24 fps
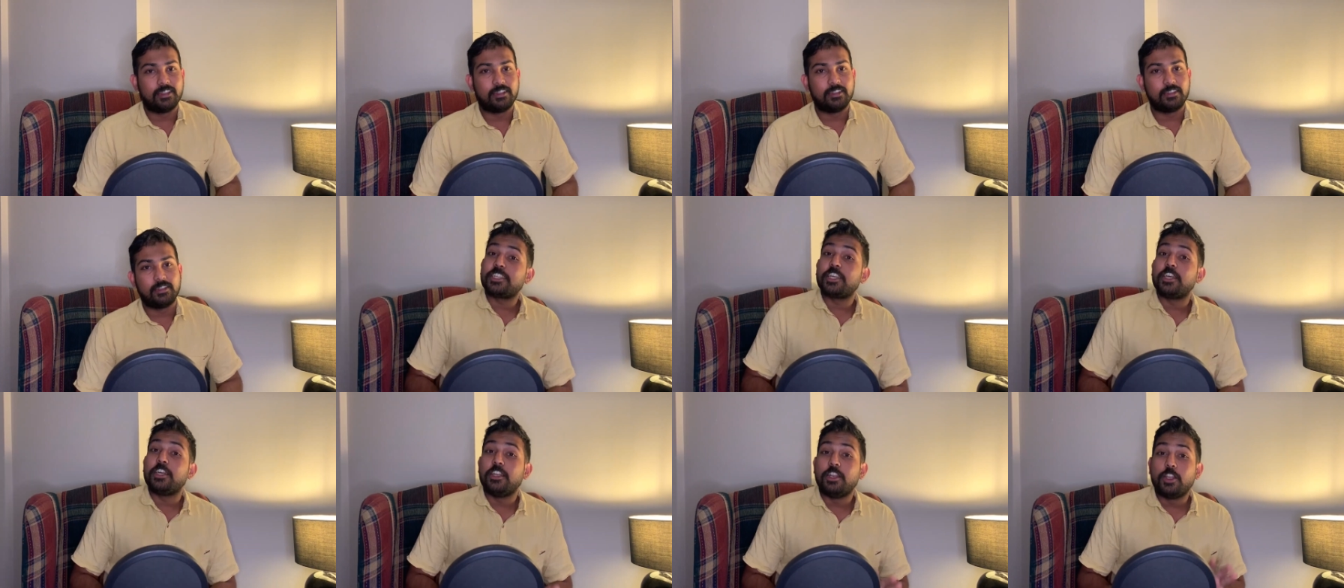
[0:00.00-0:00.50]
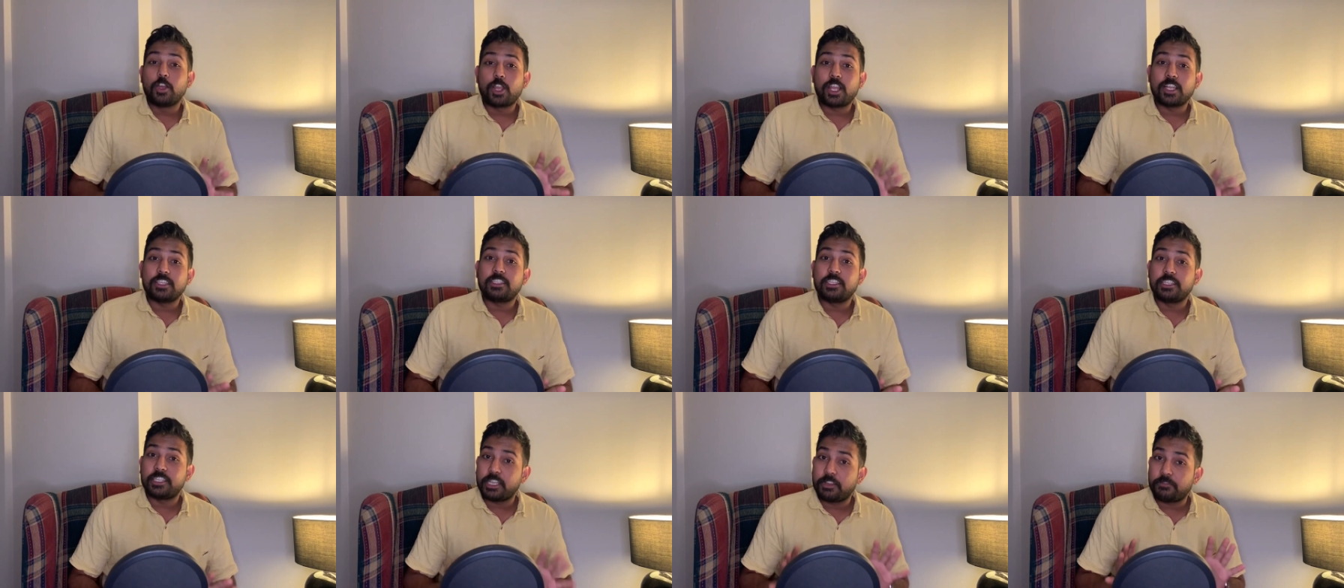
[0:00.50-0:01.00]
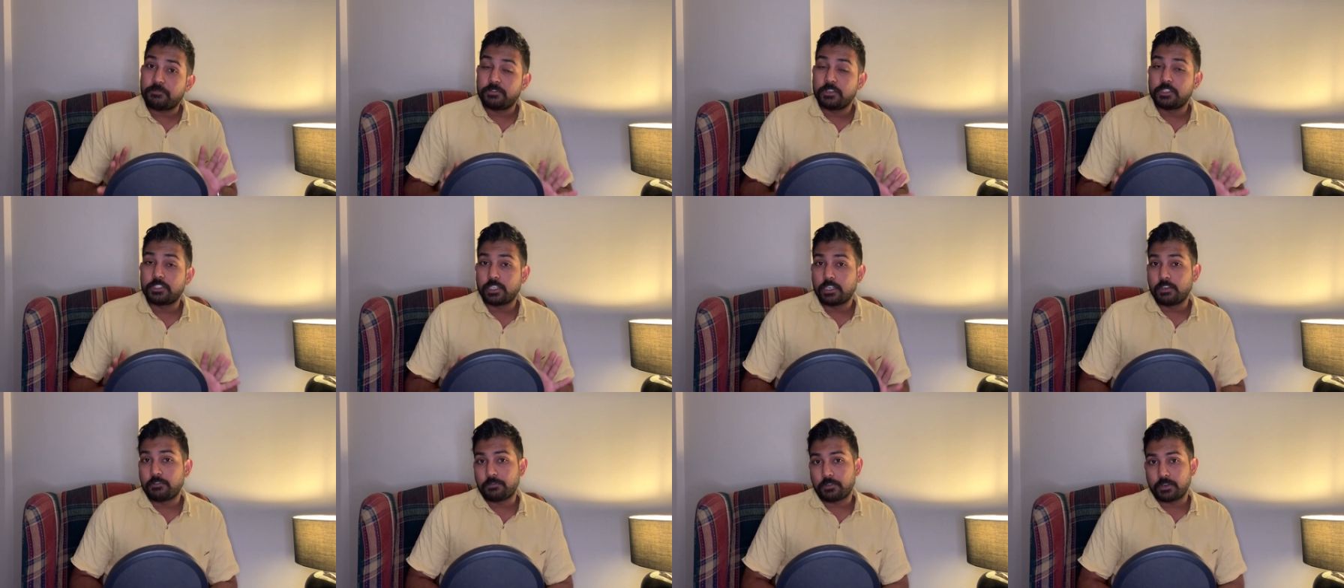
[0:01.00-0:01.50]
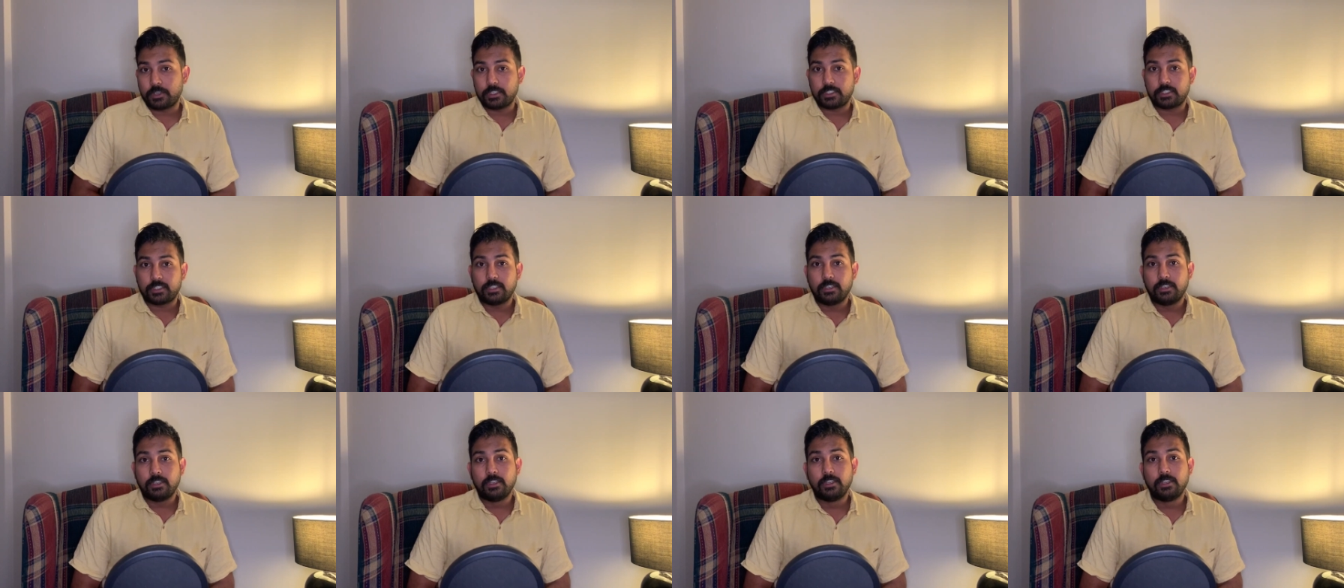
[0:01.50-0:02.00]
Let's look at the definition
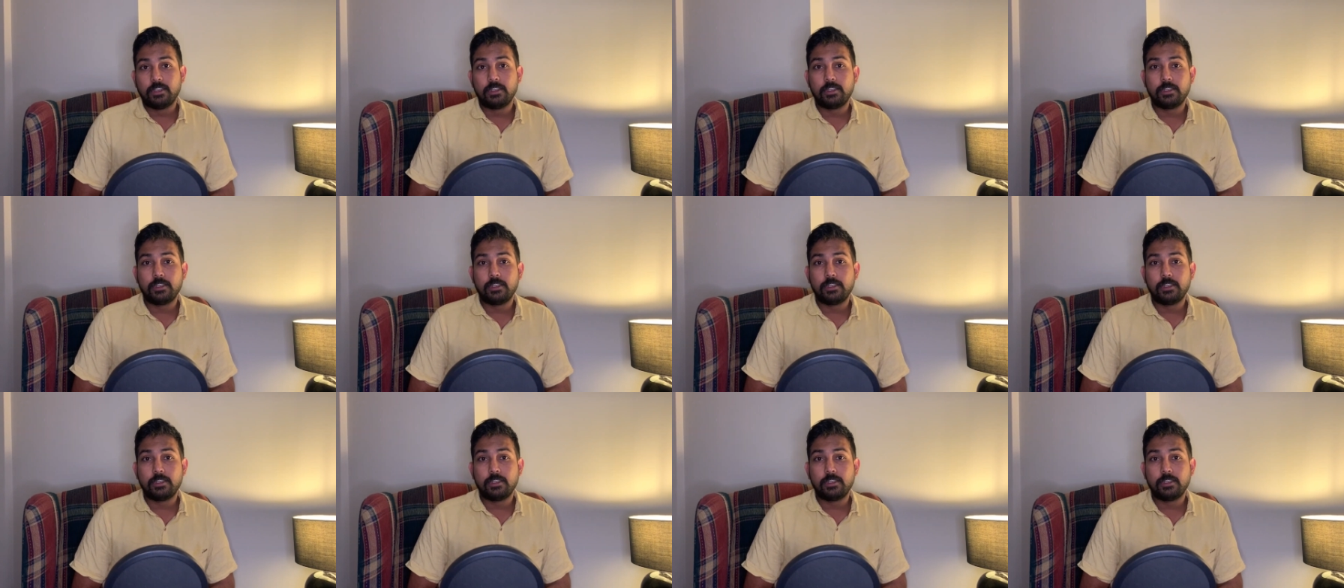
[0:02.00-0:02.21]
first.